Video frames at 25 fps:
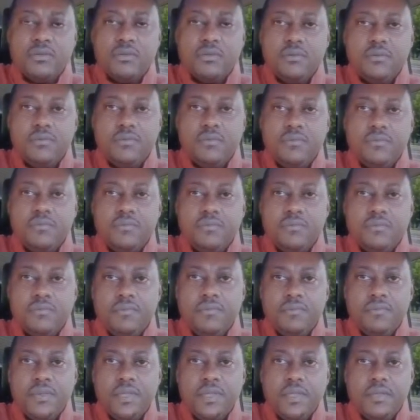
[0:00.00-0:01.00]
It would always go
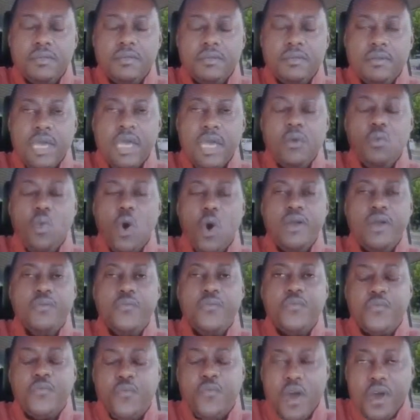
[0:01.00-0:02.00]
back to,
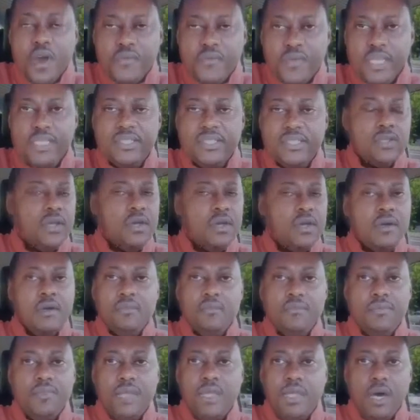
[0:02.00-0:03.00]
okay, brothers, will we,